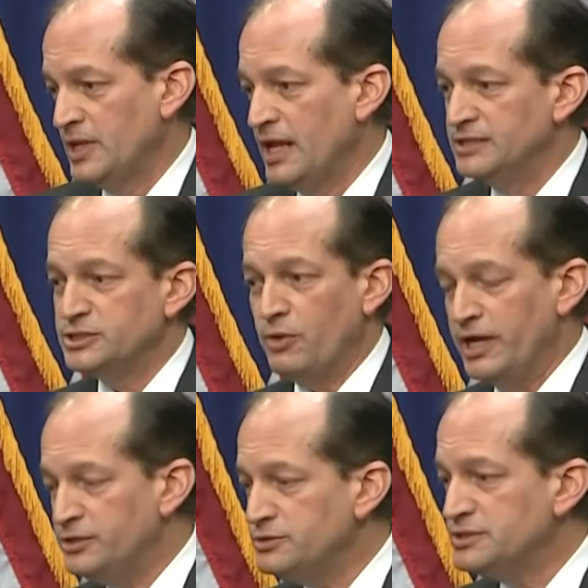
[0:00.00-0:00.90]
And so I
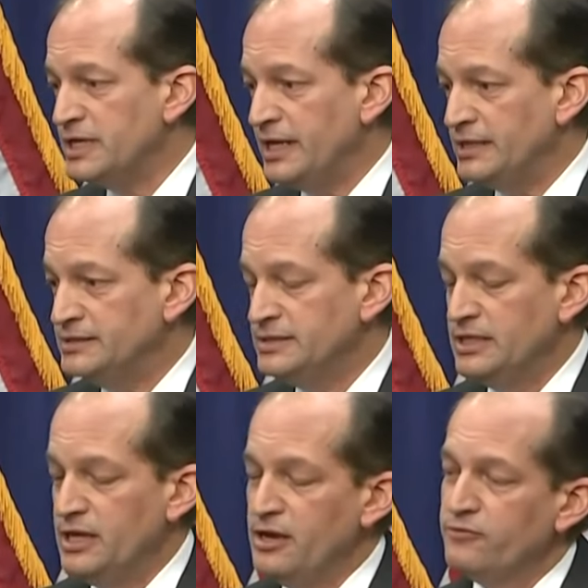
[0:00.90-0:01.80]
understand
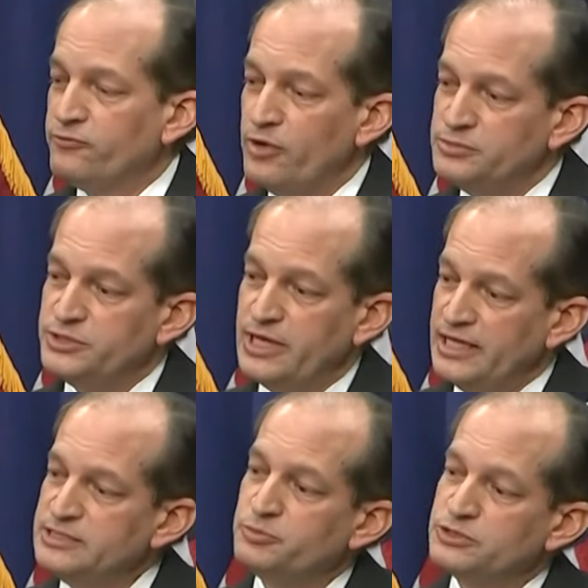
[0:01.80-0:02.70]
from
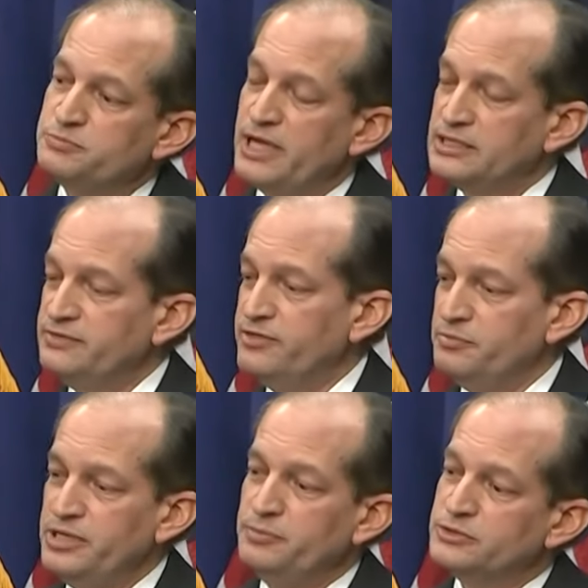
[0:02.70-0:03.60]
today's perspective
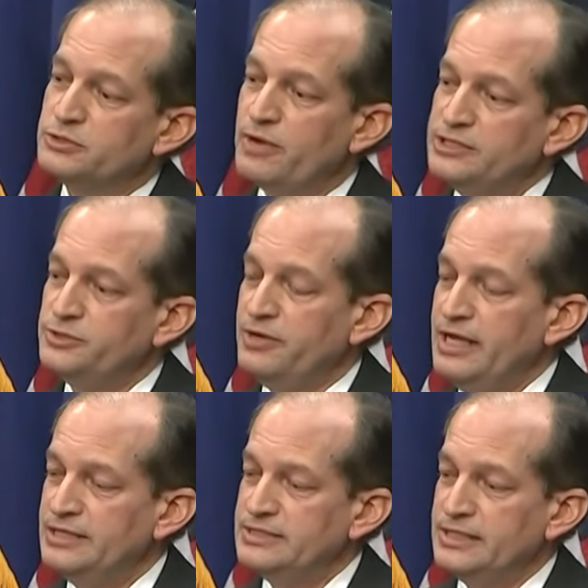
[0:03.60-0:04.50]
that people scratch their
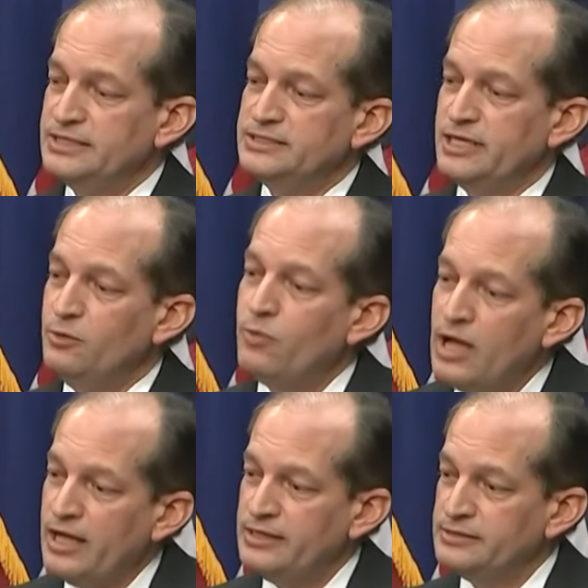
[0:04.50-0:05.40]
heads and they say, why?